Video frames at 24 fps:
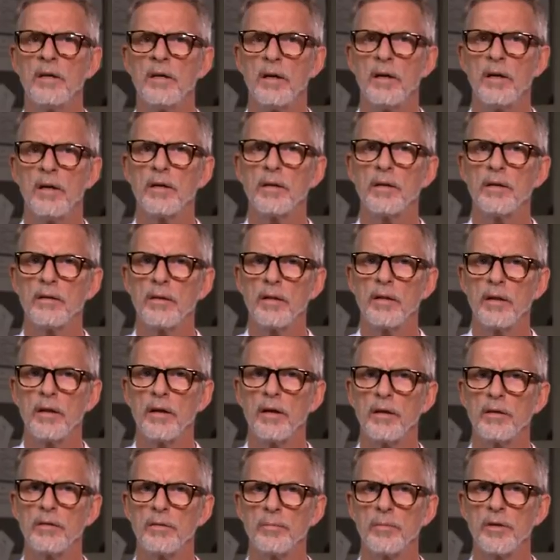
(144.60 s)
I can
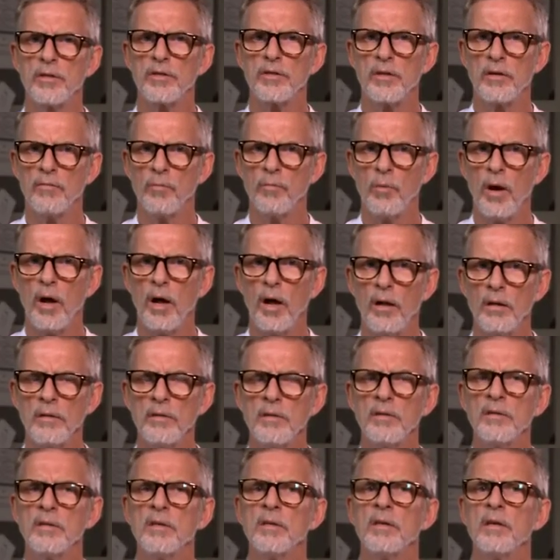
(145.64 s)
think to myself, well,
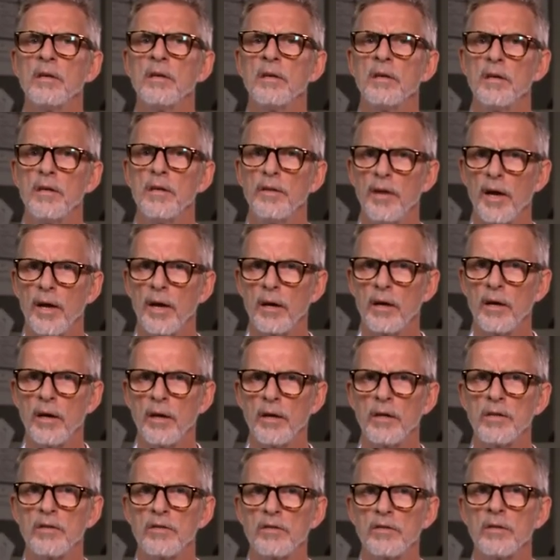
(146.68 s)
in that
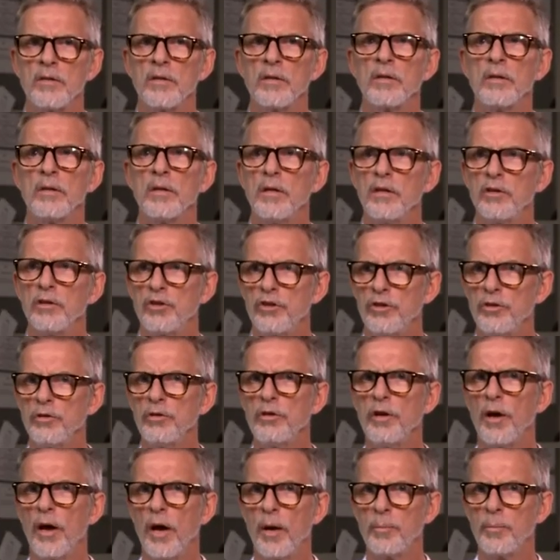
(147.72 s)
case, it
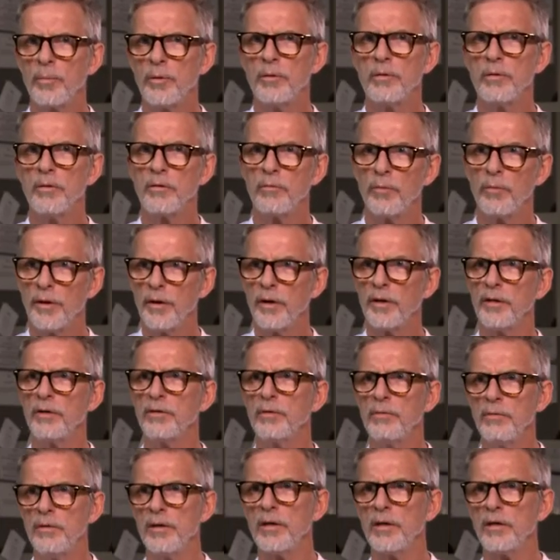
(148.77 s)
should happen when I
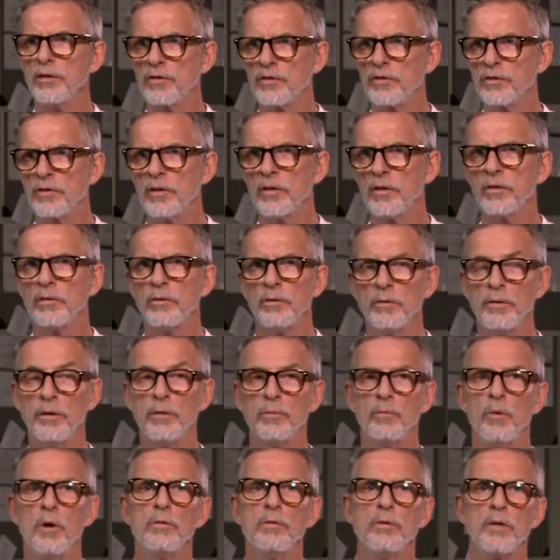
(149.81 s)
do this, or
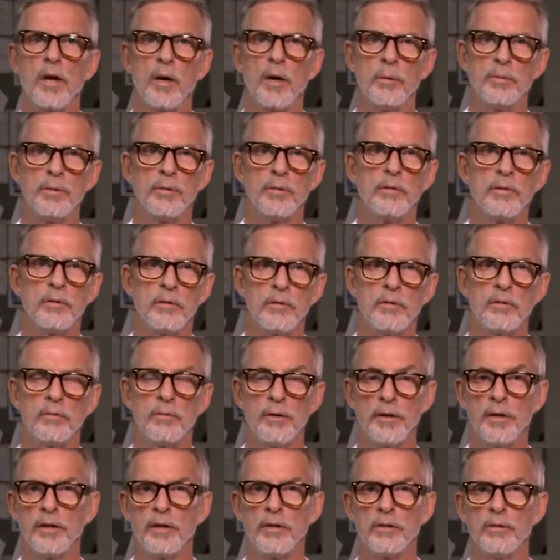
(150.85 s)
it won't happen
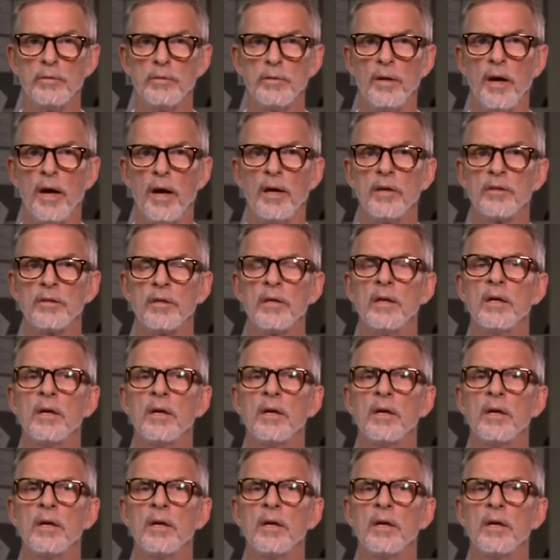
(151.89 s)
when I do that.